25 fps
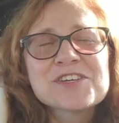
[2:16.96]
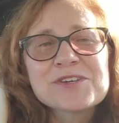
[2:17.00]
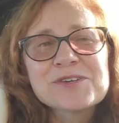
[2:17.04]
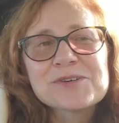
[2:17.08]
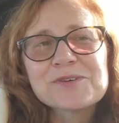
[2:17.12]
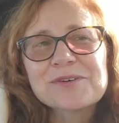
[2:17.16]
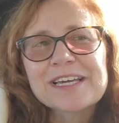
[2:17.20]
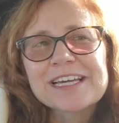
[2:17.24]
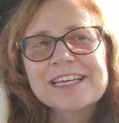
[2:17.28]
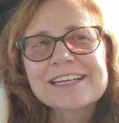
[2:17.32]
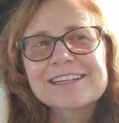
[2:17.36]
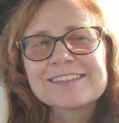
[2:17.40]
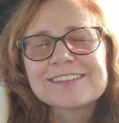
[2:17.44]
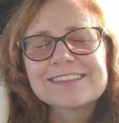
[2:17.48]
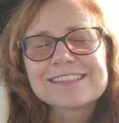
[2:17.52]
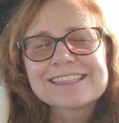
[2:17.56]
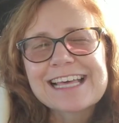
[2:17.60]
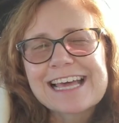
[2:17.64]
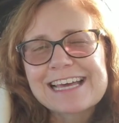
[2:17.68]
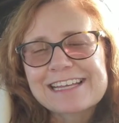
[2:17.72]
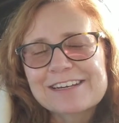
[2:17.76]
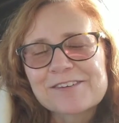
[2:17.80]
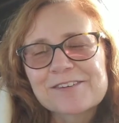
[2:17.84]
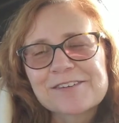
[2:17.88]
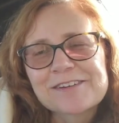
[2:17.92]
you get a
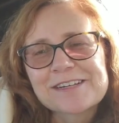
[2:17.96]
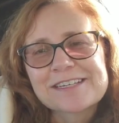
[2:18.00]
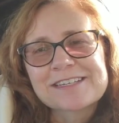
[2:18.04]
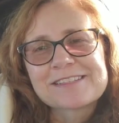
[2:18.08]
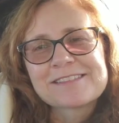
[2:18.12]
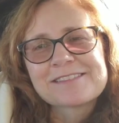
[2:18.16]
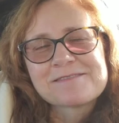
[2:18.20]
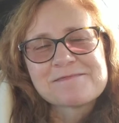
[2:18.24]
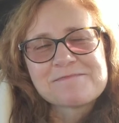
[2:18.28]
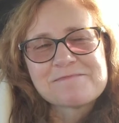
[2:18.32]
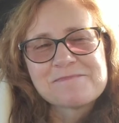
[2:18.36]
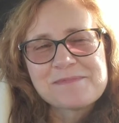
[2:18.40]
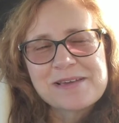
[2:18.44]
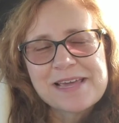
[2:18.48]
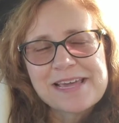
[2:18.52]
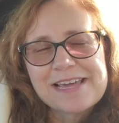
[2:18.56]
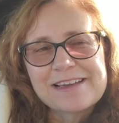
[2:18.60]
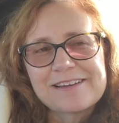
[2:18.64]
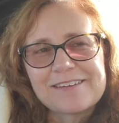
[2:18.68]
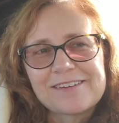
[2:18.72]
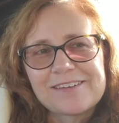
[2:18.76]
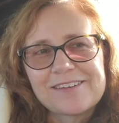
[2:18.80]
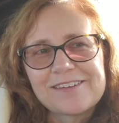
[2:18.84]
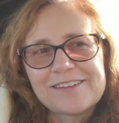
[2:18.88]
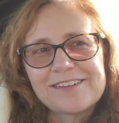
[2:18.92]
letter in the
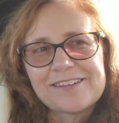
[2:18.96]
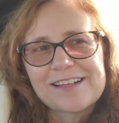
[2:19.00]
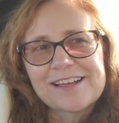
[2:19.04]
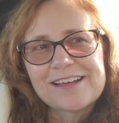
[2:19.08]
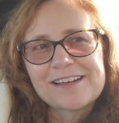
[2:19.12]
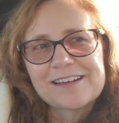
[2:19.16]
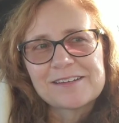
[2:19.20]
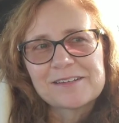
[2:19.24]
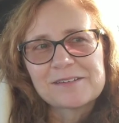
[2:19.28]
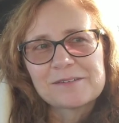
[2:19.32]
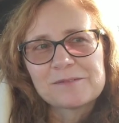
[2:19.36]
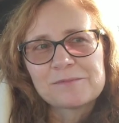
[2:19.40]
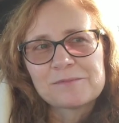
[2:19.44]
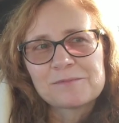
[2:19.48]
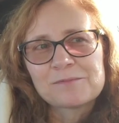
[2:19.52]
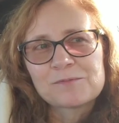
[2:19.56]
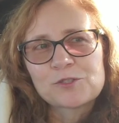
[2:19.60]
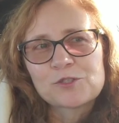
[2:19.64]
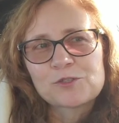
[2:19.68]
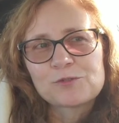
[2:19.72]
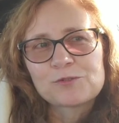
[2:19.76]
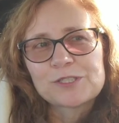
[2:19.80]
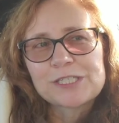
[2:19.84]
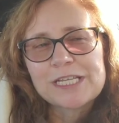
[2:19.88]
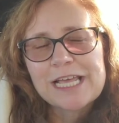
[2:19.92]
mail um,
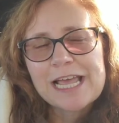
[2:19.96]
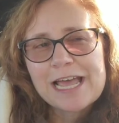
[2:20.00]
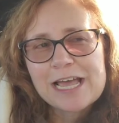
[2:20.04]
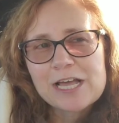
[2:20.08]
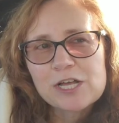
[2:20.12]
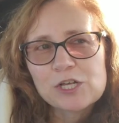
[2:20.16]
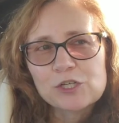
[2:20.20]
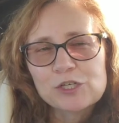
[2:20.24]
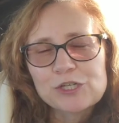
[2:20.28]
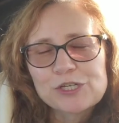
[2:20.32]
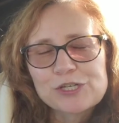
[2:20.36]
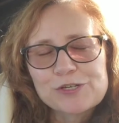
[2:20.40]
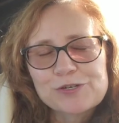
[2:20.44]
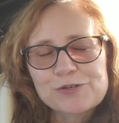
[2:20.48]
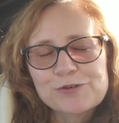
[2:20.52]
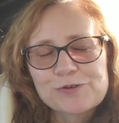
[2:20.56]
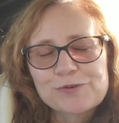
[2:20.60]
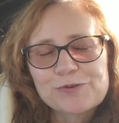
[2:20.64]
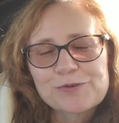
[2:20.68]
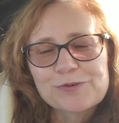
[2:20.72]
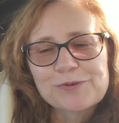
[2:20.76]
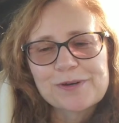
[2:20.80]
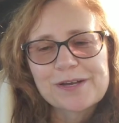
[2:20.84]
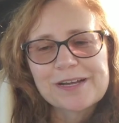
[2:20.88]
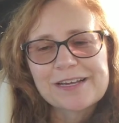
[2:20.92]
to tell
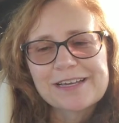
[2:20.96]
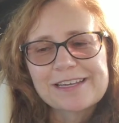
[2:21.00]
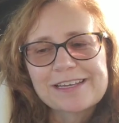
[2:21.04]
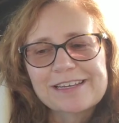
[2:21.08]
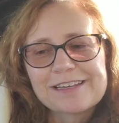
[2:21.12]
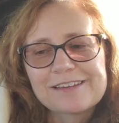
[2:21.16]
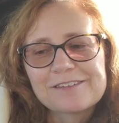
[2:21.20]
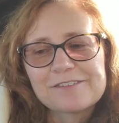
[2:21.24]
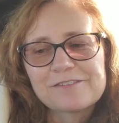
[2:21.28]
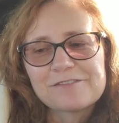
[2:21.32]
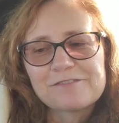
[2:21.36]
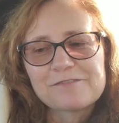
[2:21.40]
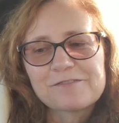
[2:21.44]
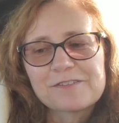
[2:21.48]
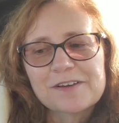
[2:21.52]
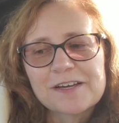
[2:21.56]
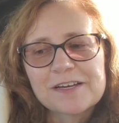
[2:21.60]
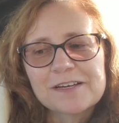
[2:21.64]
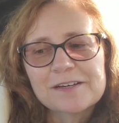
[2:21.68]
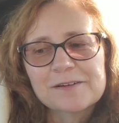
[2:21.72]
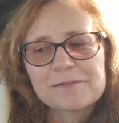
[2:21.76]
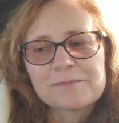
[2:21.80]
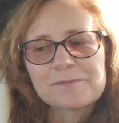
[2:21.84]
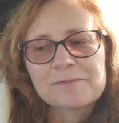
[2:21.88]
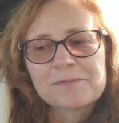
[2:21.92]
you if
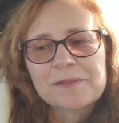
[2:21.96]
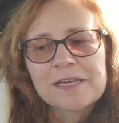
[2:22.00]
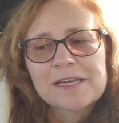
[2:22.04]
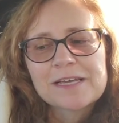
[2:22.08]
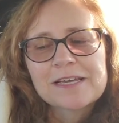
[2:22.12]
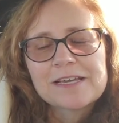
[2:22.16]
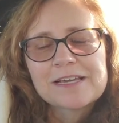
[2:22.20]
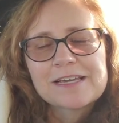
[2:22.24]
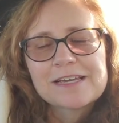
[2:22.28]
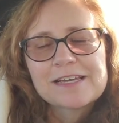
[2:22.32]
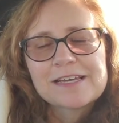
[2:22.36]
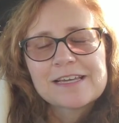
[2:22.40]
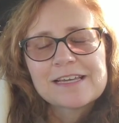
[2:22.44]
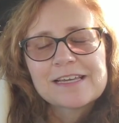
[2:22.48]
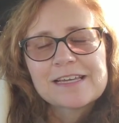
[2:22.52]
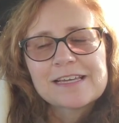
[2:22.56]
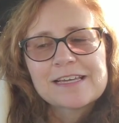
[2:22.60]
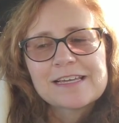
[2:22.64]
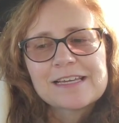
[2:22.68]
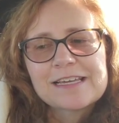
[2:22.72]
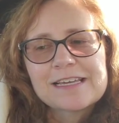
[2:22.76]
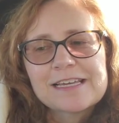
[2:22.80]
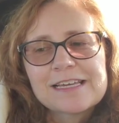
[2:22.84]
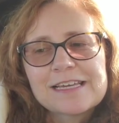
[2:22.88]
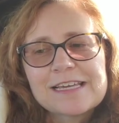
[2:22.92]
uh,
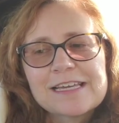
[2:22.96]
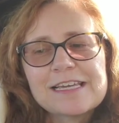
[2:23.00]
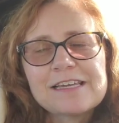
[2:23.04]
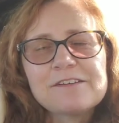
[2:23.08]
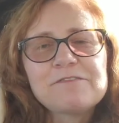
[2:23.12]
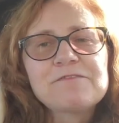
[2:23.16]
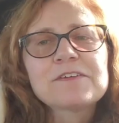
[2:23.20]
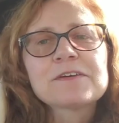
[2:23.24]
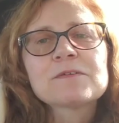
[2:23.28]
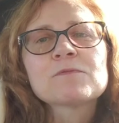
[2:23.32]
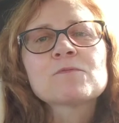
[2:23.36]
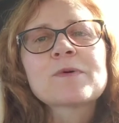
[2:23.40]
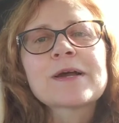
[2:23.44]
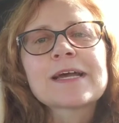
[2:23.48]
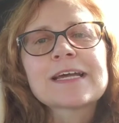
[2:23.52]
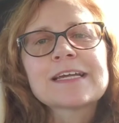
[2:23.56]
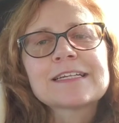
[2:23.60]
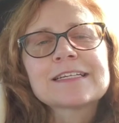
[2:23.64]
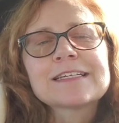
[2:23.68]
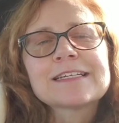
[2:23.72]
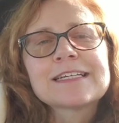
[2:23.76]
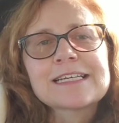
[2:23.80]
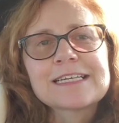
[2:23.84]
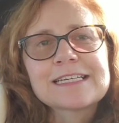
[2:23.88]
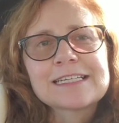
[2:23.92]
if and
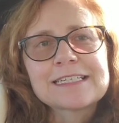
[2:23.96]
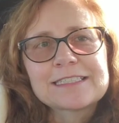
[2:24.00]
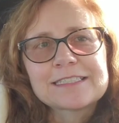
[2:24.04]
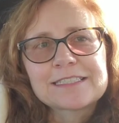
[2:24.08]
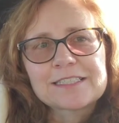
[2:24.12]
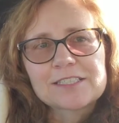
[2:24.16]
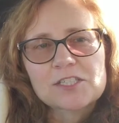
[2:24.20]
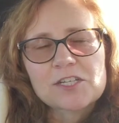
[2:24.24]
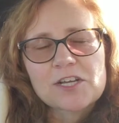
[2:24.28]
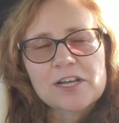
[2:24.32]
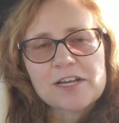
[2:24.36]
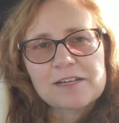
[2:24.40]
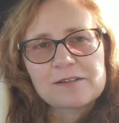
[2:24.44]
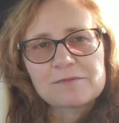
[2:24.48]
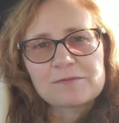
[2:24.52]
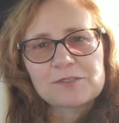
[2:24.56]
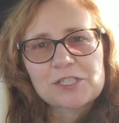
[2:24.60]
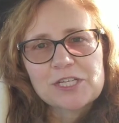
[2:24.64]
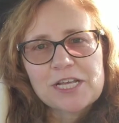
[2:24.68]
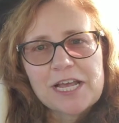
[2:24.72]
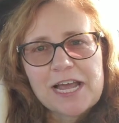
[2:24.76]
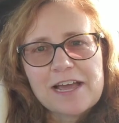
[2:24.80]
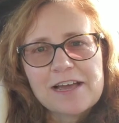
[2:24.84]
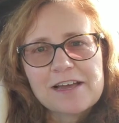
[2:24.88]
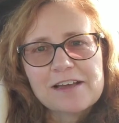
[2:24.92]
when it's time
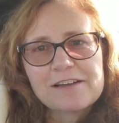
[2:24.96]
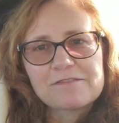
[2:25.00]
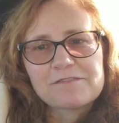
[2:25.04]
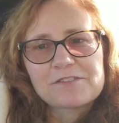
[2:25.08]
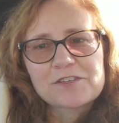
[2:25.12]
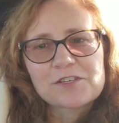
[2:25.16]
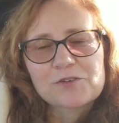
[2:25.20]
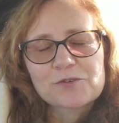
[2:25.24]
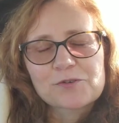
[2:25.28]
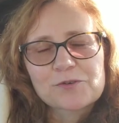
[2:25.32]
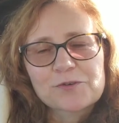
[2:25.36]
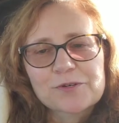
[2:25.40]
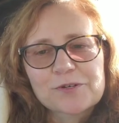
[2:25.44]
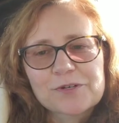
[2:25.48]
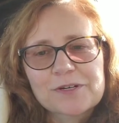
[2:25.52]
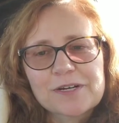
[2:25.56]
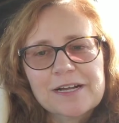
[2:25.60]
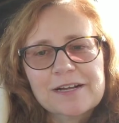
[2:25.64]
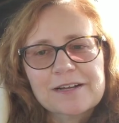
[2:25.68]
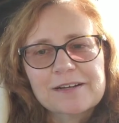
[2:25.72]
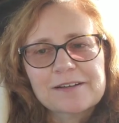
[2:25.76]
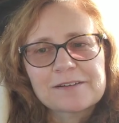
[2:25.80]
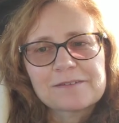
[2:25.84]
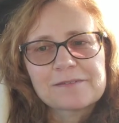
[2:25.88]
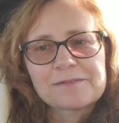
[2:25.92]
to have
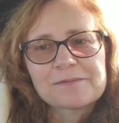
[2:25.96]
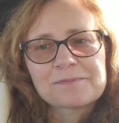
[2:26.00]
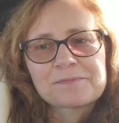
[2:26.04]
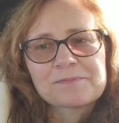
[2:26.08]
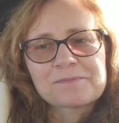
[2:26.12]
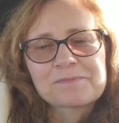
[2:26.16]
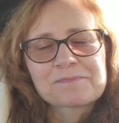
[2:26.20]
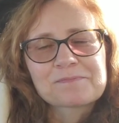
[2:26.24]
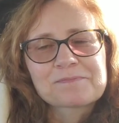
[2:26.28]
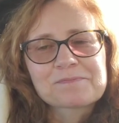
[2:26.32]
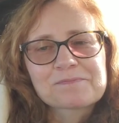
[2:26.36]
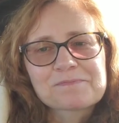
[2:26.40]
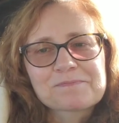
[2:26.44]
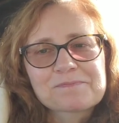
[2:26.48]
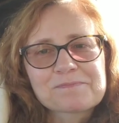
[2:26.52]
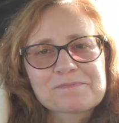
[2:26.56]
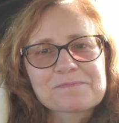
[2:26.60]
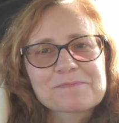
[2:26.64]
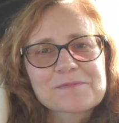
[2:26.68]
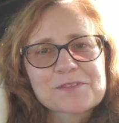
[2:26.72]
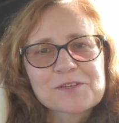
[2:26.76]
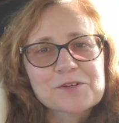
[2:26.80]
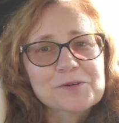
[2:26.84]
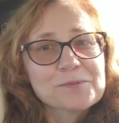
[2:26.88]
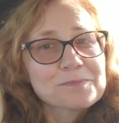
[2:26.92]
your um,
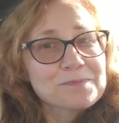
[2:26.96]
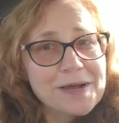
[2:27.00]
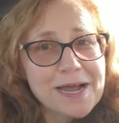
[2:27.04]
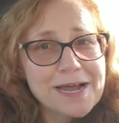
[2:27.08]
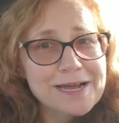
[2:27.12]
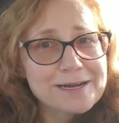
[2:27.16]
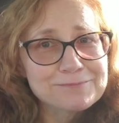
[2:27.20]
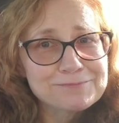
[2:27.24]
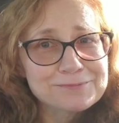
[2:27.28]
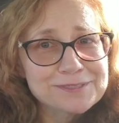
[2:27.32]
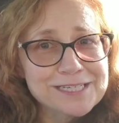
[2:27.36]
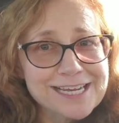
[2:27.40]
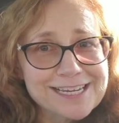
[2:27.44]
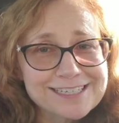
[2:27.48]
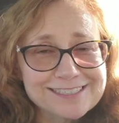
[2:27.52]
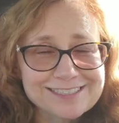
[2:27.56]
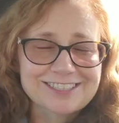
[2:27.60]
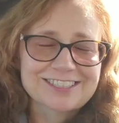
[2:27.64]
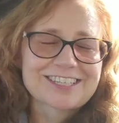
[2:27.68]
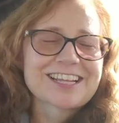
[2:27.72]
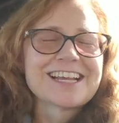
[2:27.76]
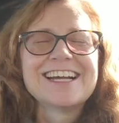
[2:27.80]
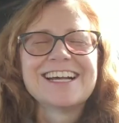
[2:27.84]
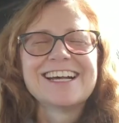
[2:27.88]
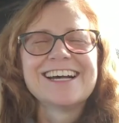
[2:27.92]
your pap test.